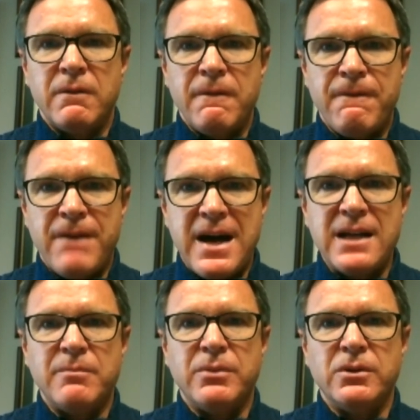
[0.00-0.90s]

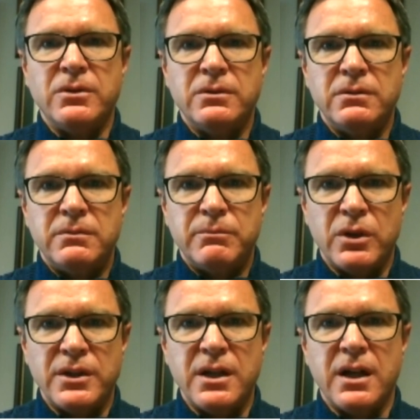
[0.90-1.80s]
viable,
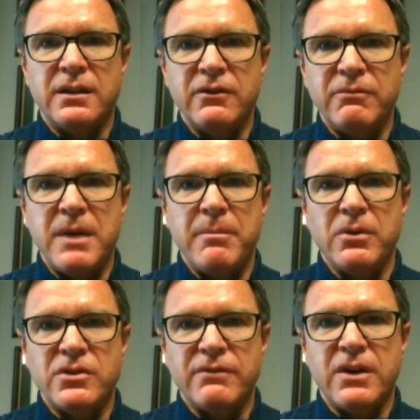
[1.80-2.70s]
productive members of our